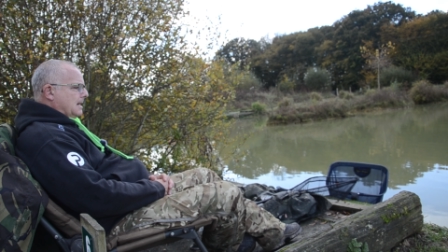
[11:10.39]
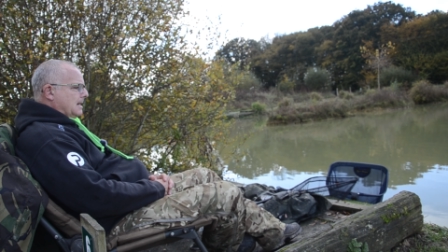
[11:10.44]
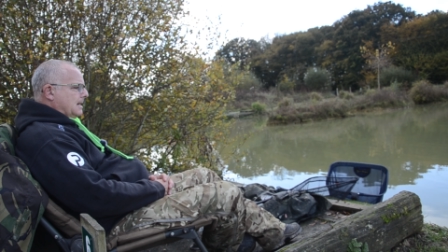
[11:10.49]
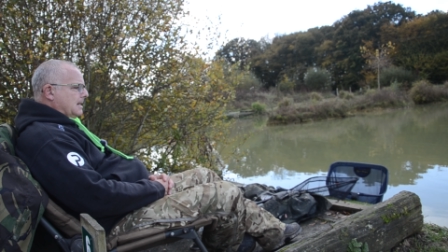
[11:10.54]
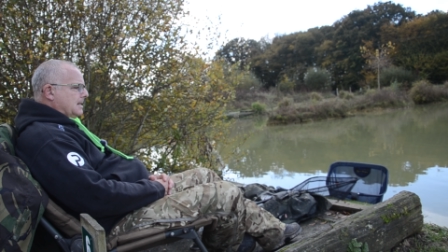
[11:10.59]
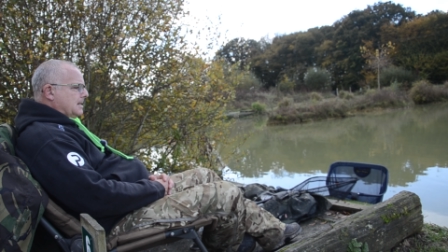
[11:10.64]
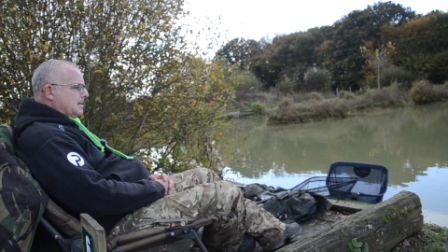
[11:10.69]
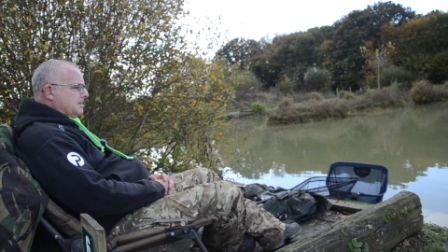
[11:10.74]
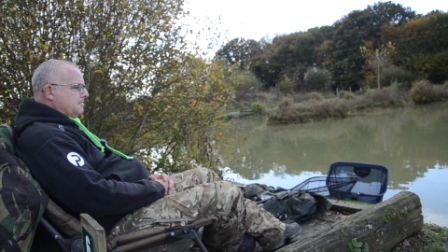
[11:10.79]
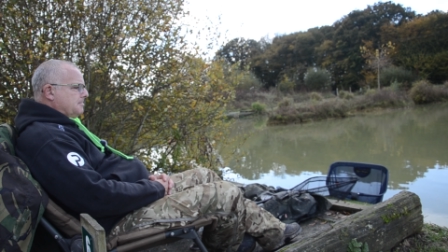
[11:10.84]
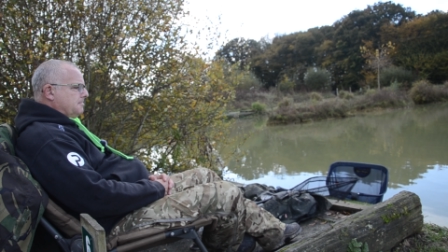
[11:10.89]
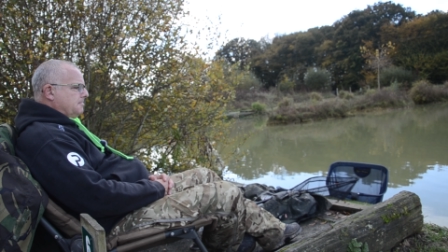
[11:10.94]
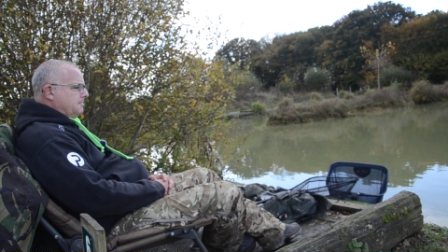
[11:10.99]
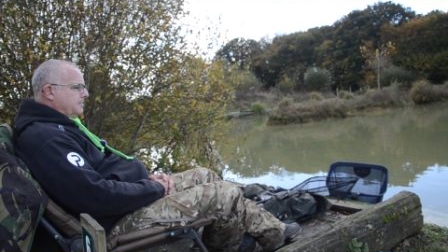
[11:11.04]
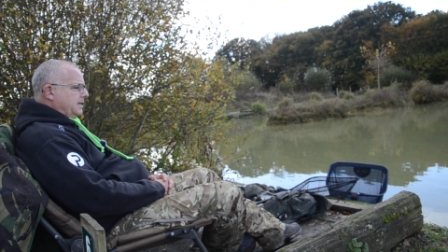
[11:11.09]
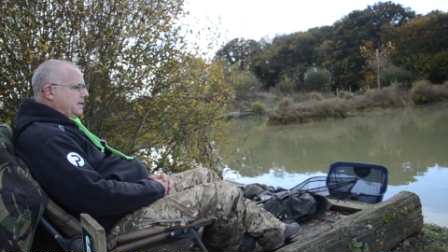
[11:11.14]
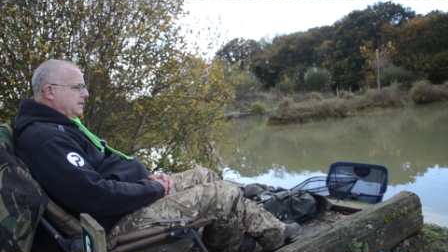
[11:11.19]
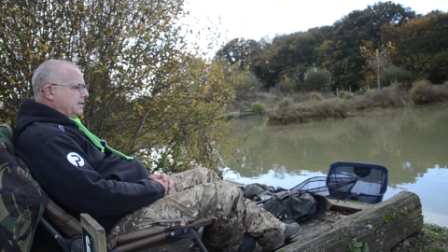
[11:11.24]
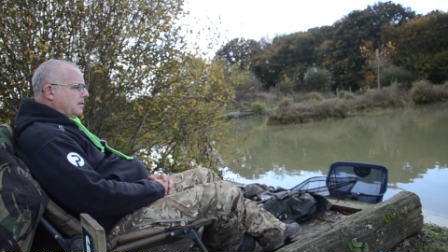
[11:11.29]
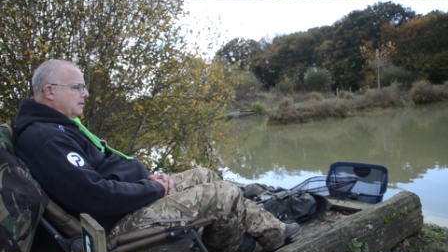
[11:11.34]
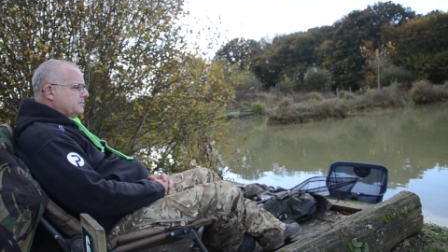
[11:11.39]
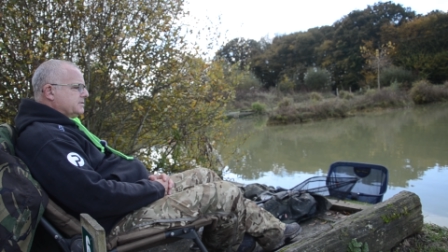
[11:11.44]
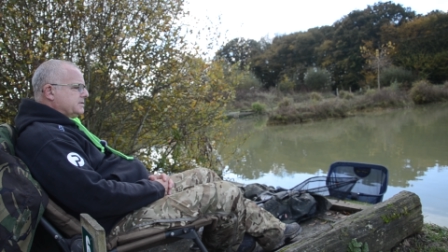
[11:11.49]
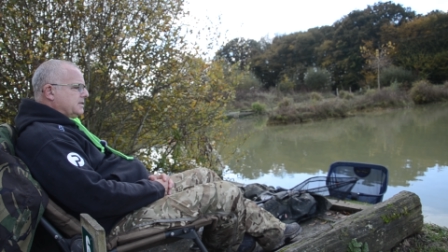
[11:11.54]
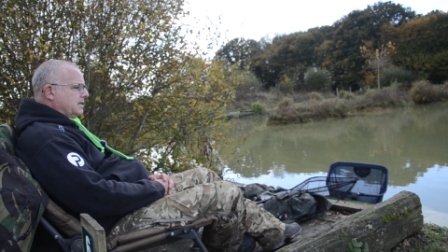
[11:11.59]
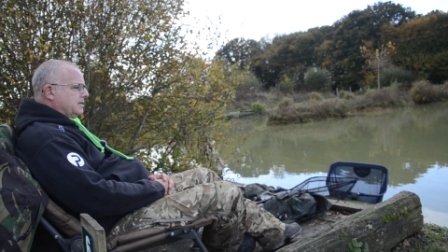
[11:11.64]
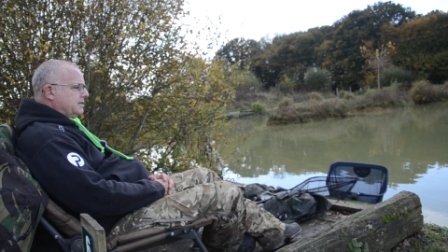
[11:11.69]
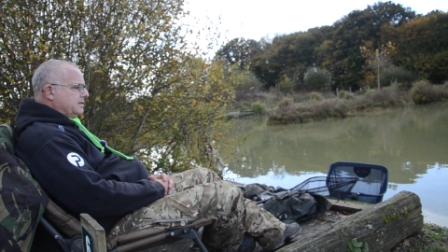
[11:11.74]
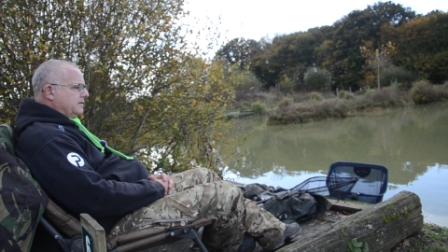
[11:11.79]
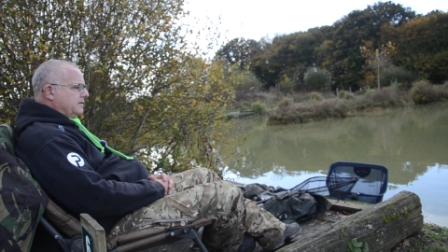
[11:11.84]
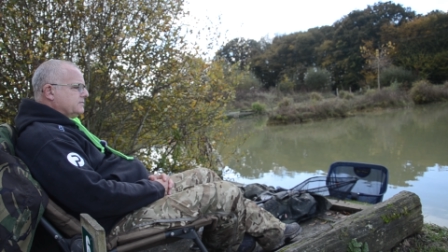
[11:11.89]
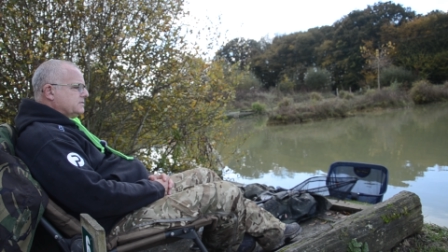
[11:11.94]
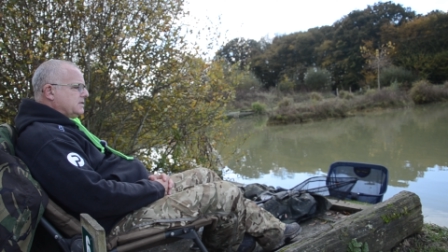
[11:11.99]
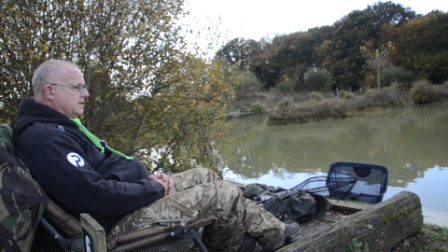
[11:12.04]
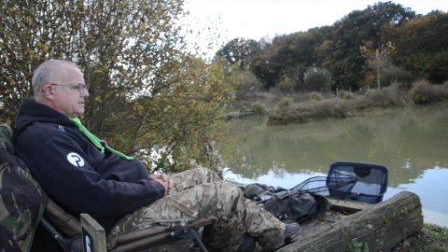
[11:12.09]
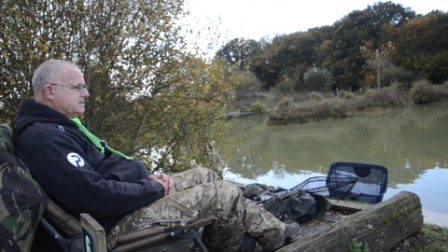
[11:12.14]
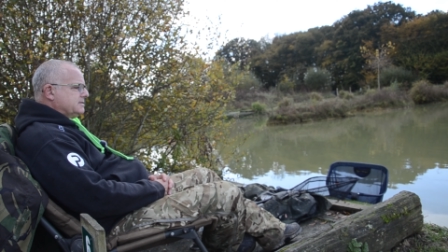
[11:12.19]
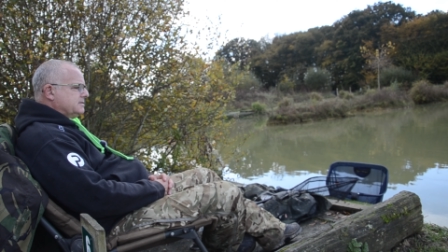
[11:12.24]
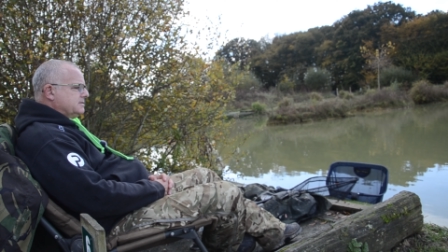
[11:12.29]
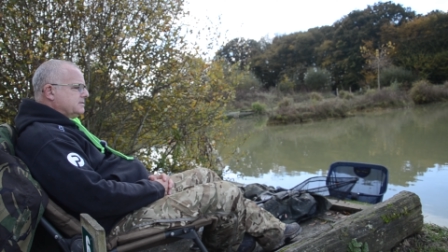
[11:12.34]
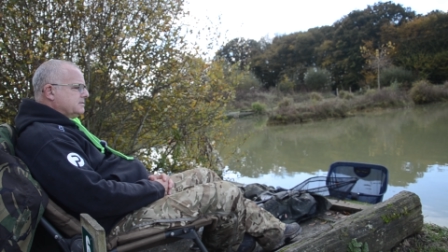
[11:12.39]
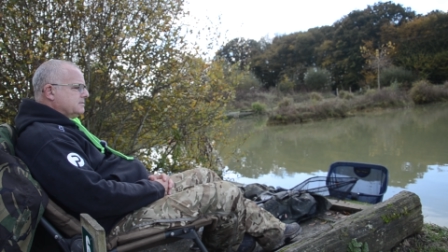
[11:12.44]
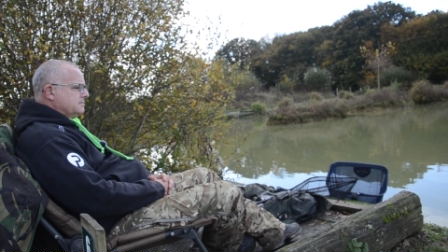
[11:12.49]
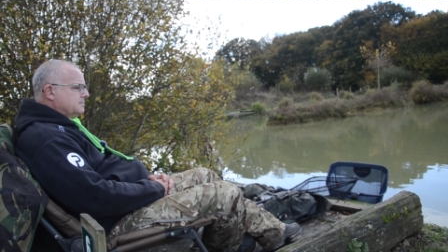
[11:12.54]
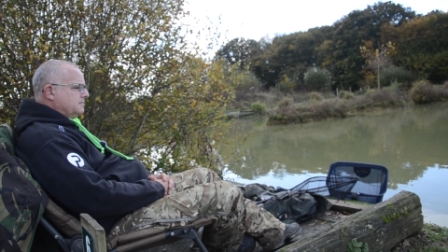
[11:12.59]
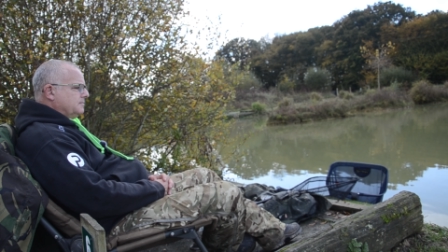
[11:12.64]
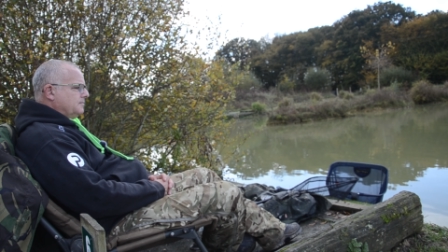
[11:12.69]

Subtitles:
but he comes down and gives lessons